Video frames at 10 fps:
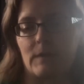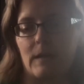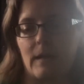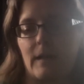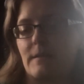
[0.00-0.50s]

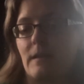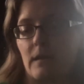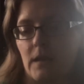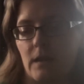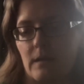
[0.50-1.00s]
I guess
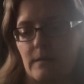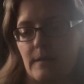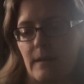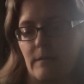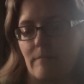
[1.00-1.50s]
young adults,
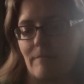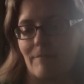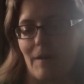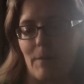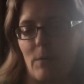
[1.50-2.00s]

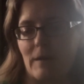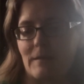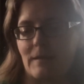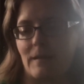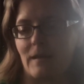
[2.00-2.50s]
I want to
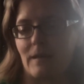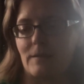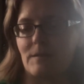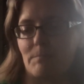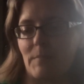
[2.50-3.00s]
say
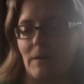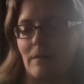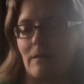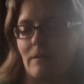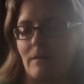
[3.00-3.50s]
kids, but
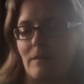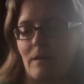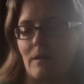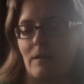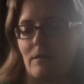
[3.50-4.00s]

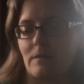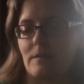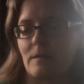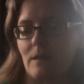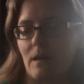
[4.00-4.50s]
young
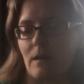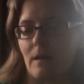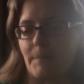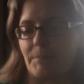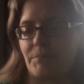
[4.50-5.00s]
adults,
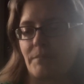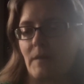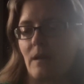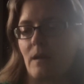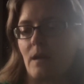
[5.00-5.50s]

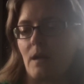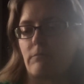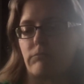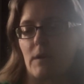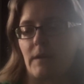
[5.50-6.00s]

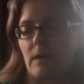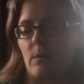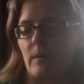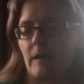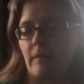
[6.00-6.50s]
running
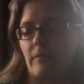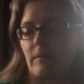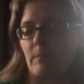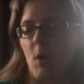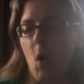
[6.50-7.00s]
away
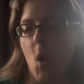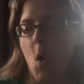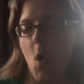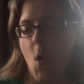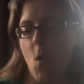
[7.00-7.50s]
from
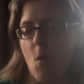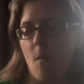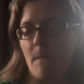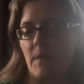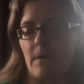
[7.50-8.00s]

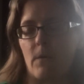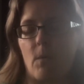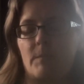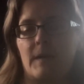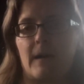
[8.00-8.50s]
home, their
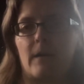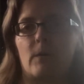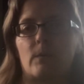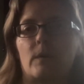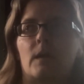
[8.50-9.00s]

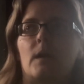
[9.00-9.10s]
hometown,